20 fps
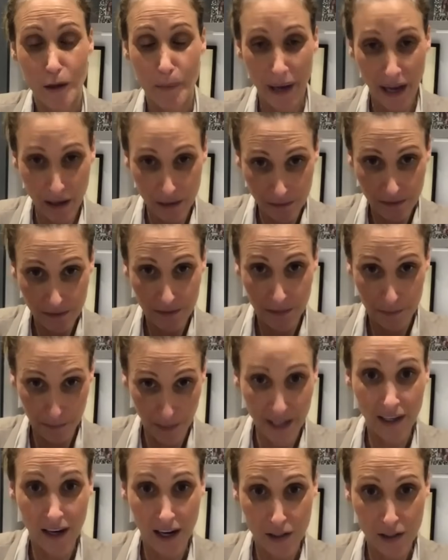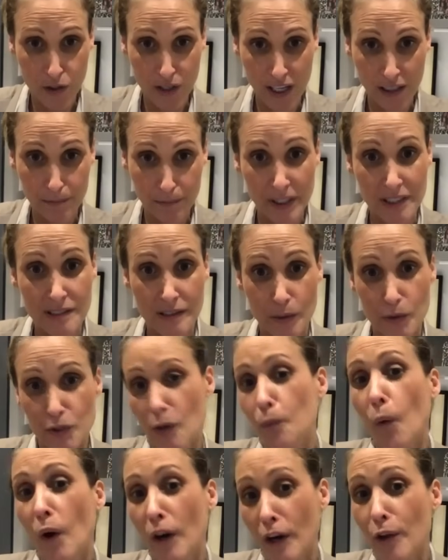battle that tested her resolve
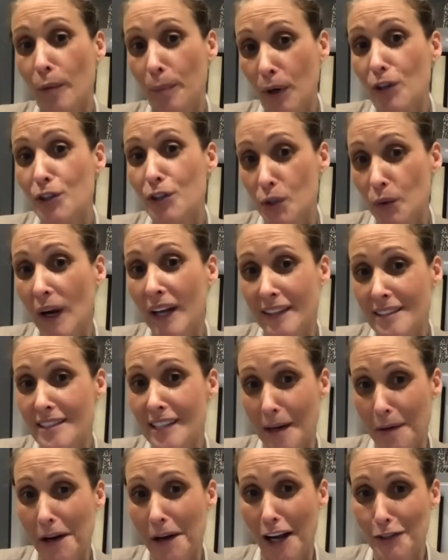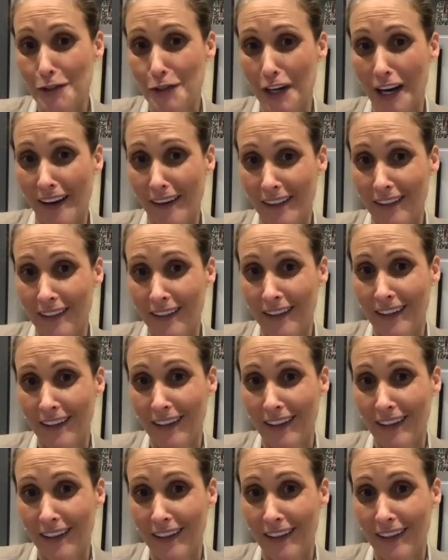and further strained any remaining